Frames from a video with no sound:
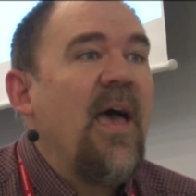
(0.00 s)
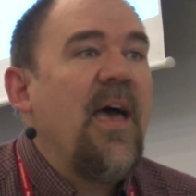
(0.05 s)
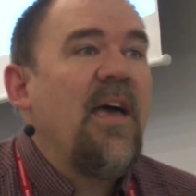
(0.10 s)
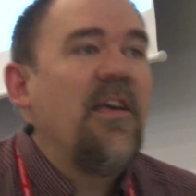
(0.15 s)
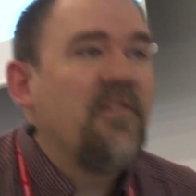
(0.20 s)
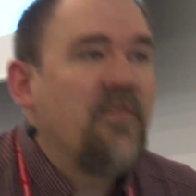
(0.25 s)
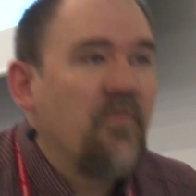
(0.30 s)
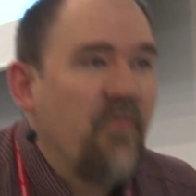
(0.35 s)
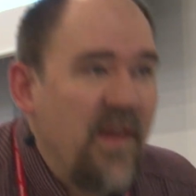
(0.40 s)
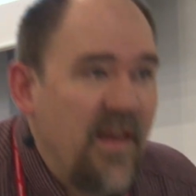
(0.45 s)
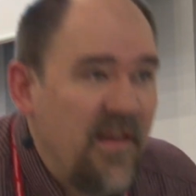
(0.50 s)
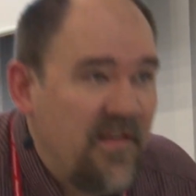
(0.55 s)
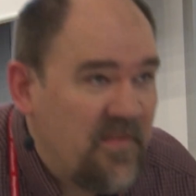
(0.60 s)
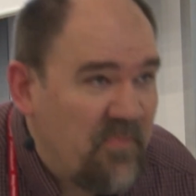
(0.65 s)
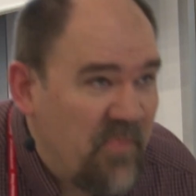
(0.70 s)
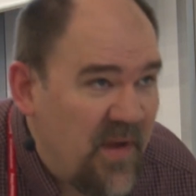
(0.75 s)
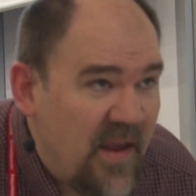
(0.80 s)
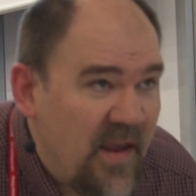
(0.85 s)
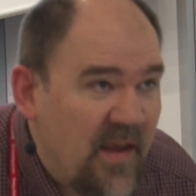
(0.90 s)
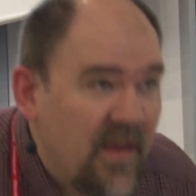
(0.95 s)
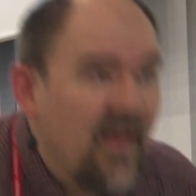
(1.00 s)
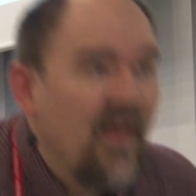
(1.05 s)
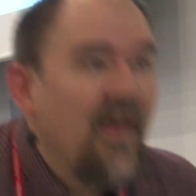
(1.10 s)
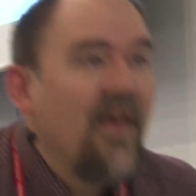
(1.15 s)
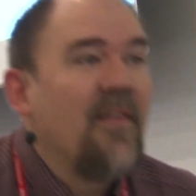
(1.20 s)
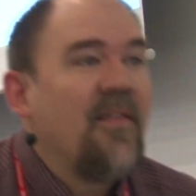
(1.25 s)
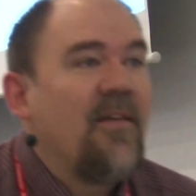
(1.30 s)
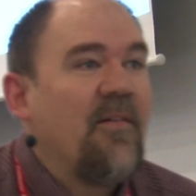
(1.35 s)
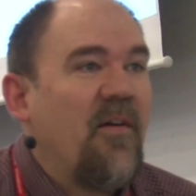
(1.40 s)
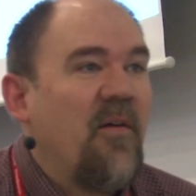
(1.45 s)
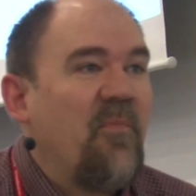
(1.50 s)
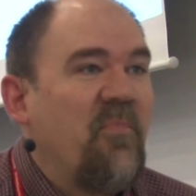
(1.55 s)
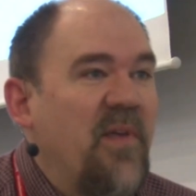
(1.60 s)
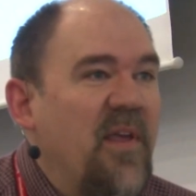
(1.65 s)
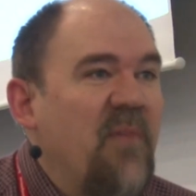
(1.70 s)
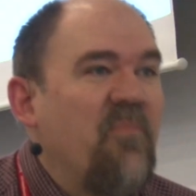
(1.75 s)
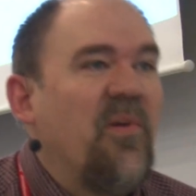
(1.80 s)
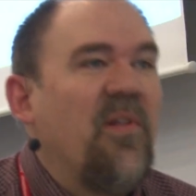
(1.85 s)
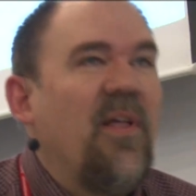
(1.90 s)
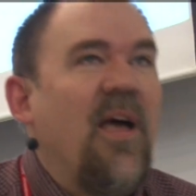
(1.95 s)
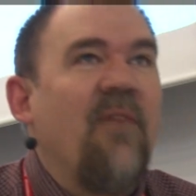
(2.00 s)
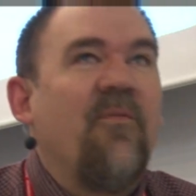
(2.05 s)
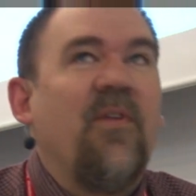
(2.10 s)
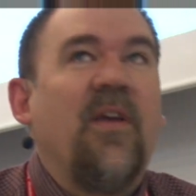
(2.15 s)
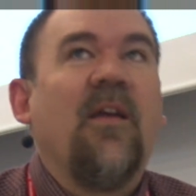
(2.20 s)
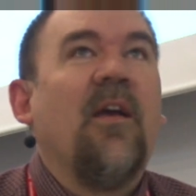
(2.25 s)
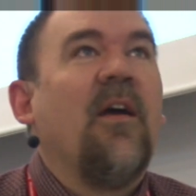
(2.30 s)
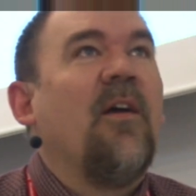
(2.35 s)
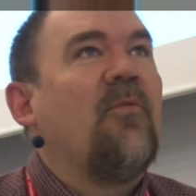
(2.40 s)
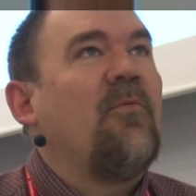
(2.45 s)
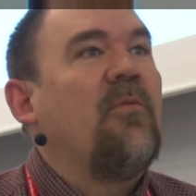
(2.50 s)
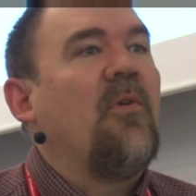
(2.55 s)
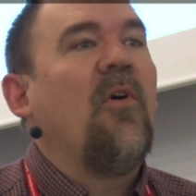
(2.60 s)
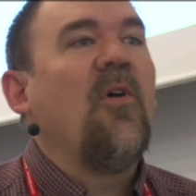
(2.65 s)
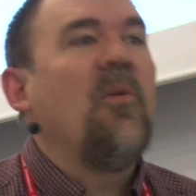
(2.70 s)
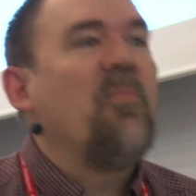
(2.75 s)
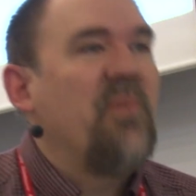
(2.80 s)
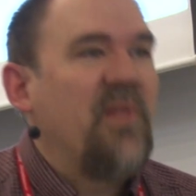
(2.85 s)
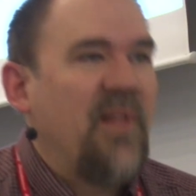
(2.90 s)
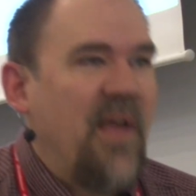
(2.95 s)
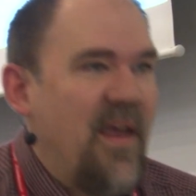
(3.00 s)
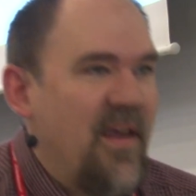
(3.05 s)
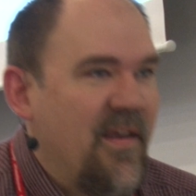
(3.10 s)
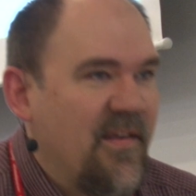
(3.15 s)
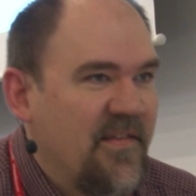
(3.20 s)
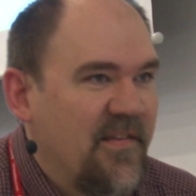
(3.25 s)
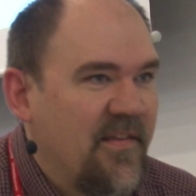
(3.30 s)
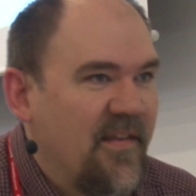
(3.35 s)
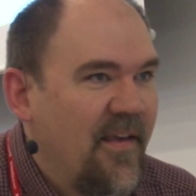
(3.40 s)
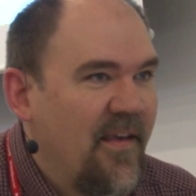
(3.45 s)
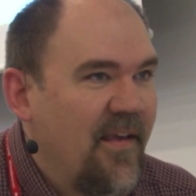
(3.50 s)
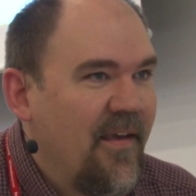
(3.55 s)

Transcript: As we speak, there are people having role plays